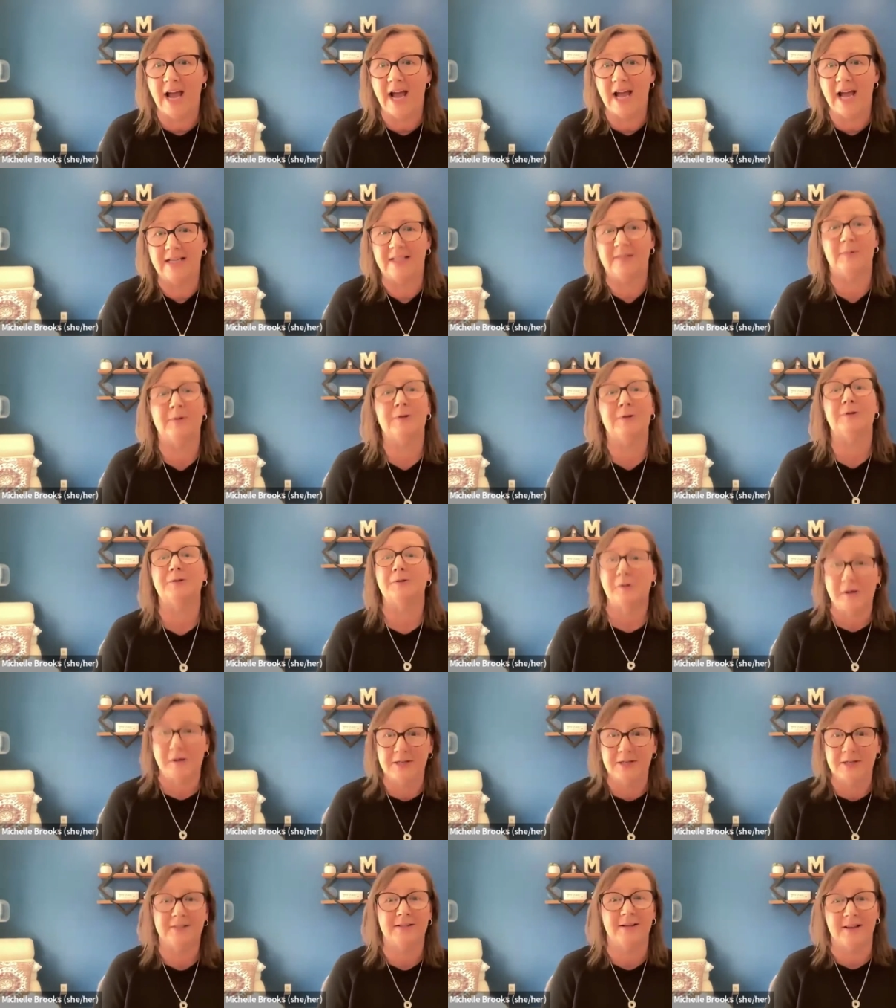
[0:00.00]
And I spend a
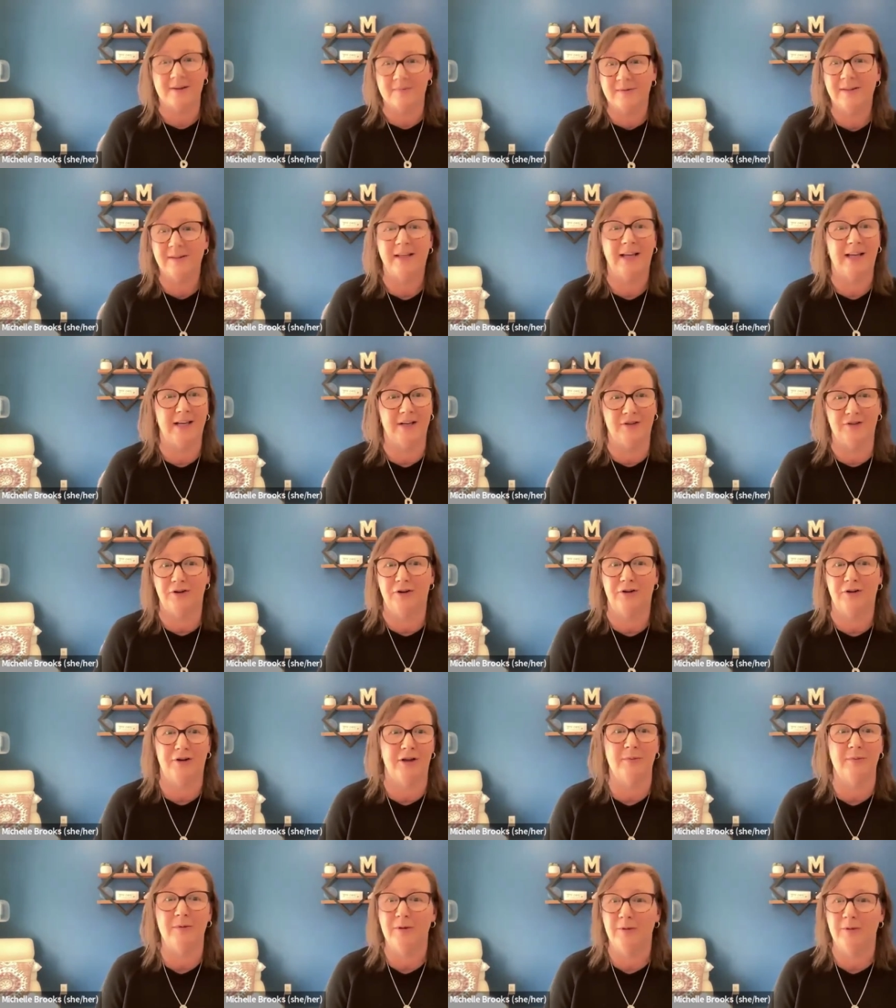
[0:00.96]
lot of time in the HR
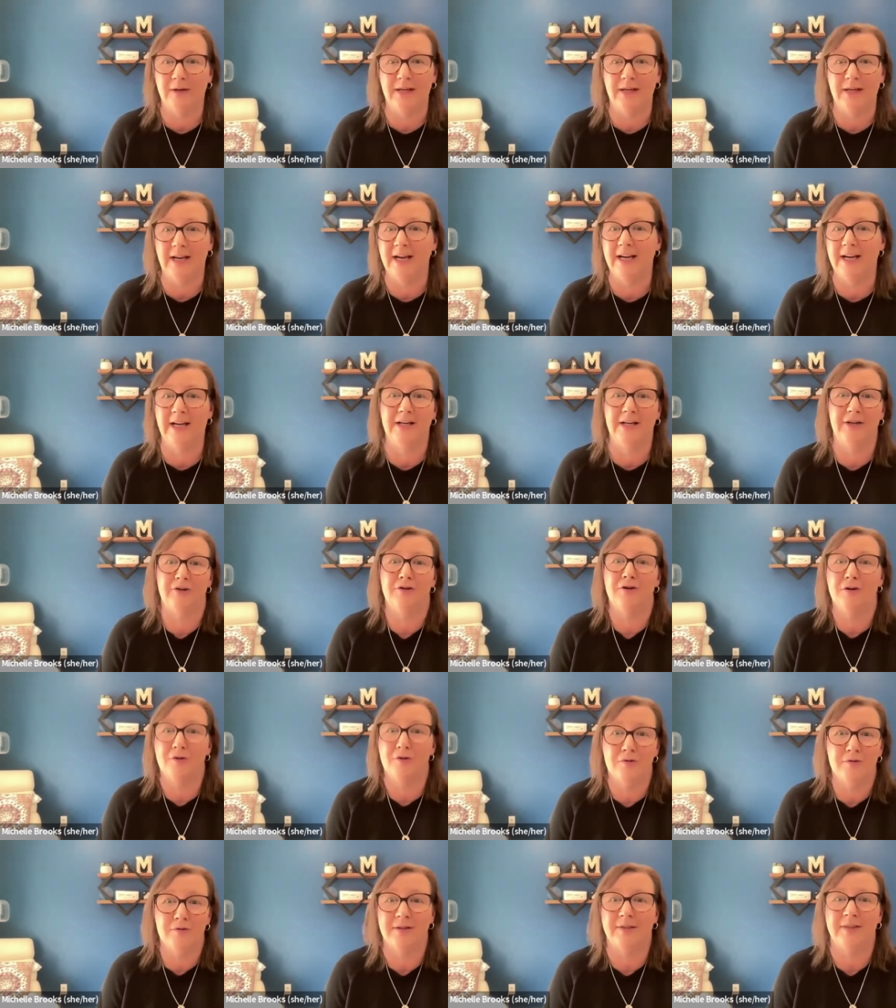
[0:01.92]
community, and I
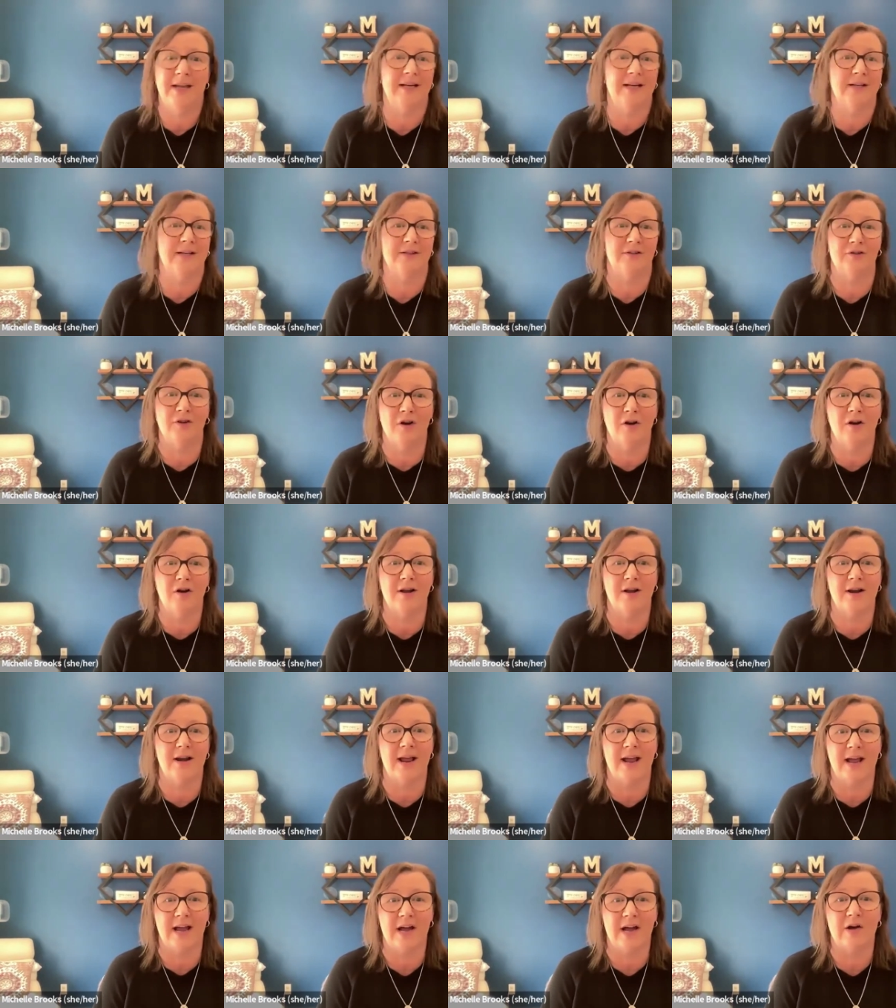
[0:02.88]
know that that is
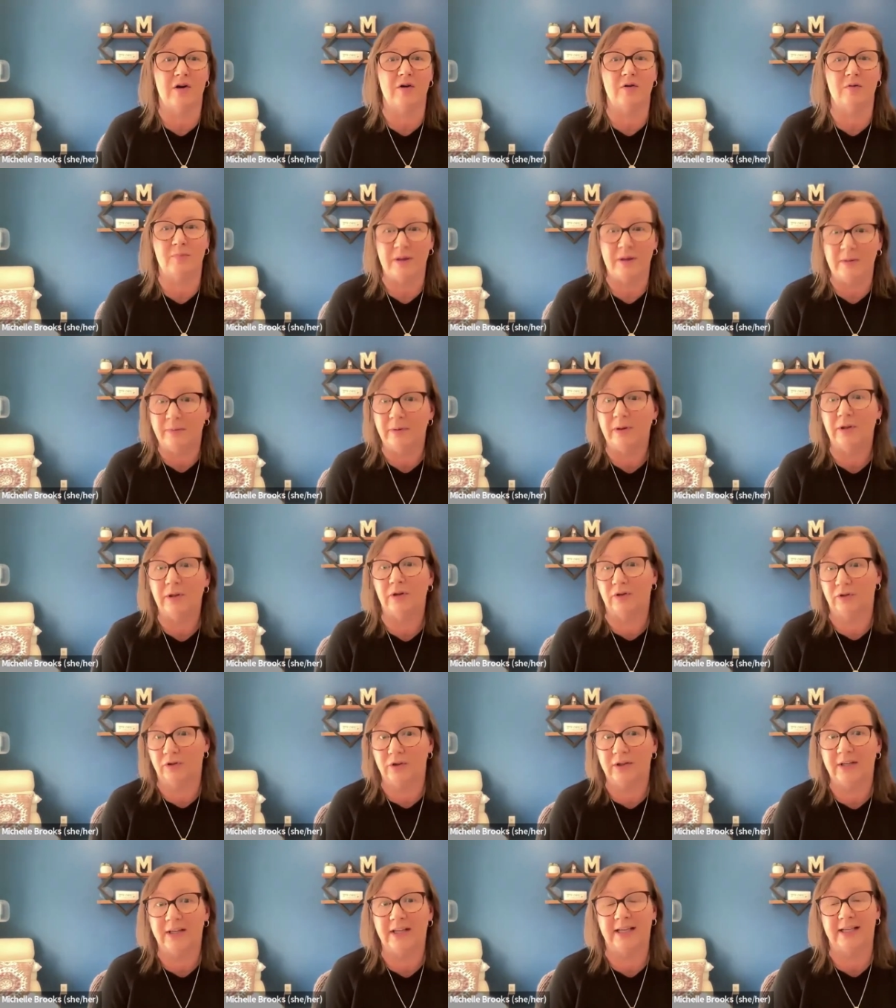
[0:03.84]
not how people are
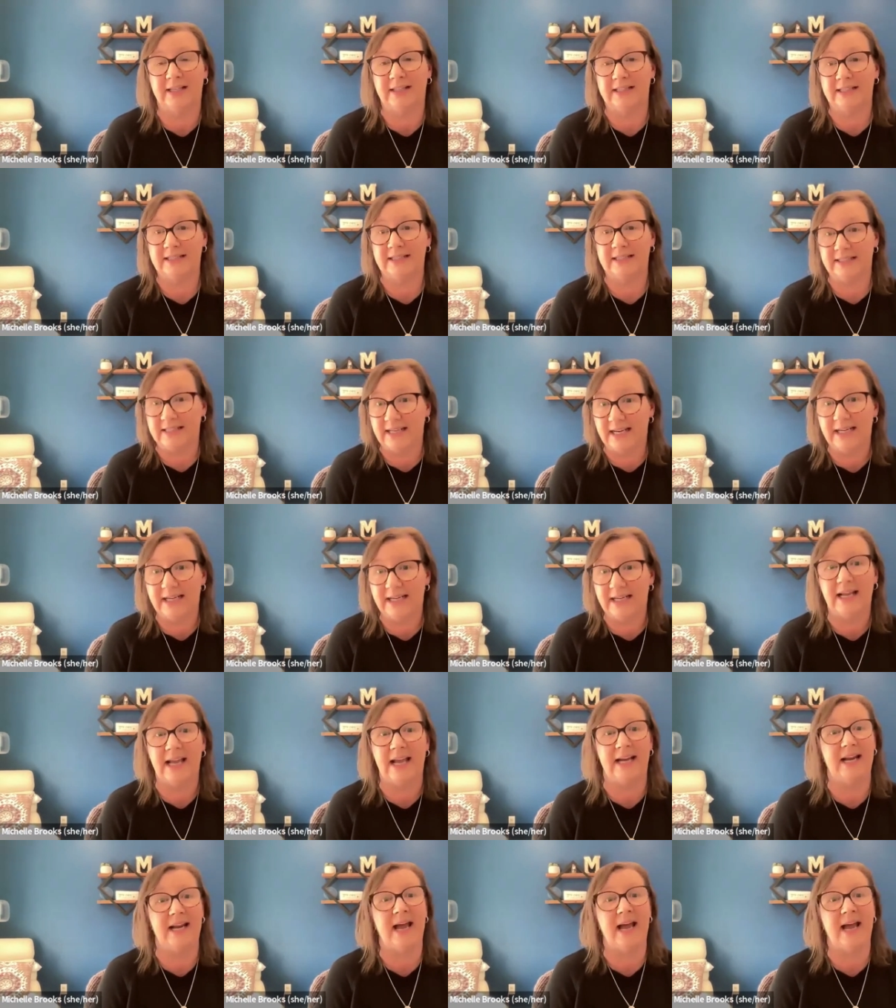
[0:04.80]
looking at this data